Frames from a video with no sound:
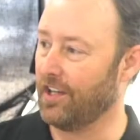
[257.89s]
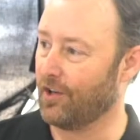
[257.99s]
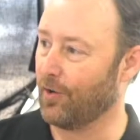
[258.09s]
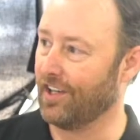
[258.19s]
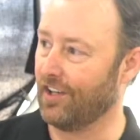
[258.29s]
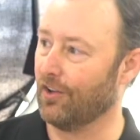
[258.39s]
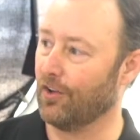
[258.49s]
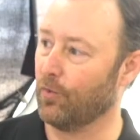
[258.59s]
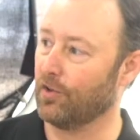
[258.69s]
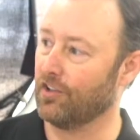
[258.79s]
a great deal
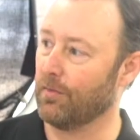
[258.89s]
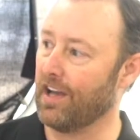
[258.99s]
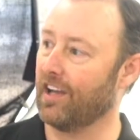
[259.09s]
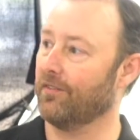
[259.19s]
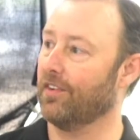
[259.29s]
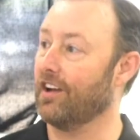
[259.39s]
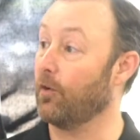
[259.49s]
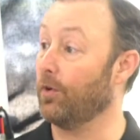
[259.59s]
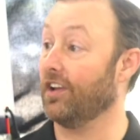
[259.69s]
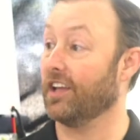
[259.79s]
on the one you're buying, but
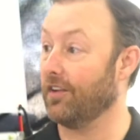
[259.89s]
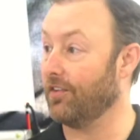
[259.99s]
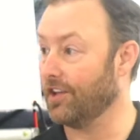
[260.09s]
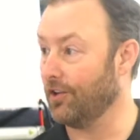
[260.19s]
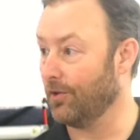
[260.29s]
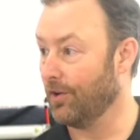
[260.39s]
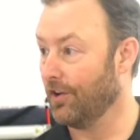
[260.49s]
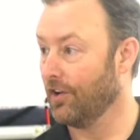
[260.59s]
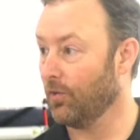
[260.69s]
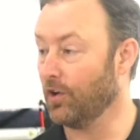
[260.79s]
not really giving you
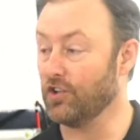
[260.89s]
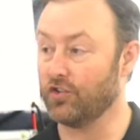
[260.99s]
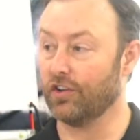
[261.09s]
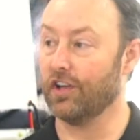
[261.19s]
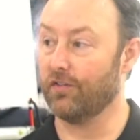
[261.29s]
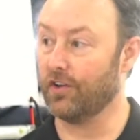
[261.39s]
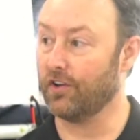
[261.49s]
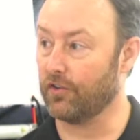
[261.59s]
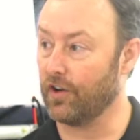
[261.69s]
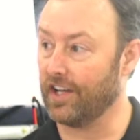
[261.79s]
what you should get for your
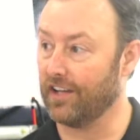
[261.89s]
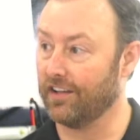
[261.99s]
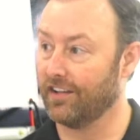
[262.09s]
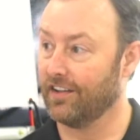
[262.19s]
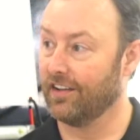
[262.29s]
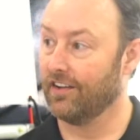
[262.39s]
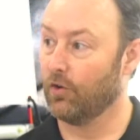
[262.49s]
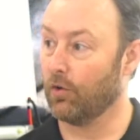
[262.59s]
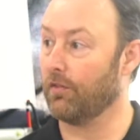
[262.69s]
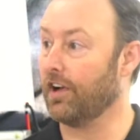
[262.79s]
trade,
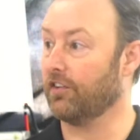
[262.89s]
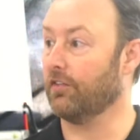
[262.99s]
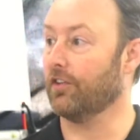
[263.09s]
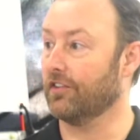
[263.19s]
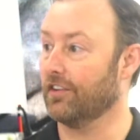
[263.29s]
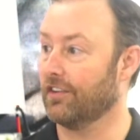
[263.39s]
or vice versa.